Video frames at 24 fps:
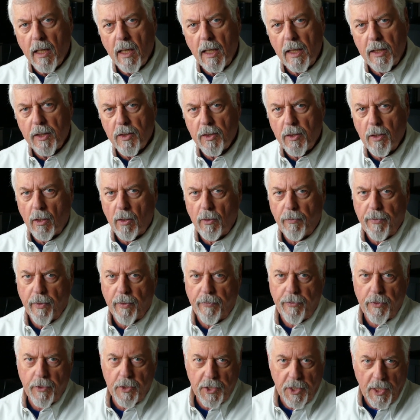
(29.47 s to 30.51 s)
And so for the
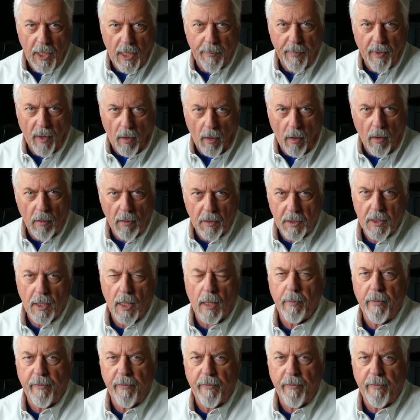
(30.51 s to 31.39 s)
first time in a long time,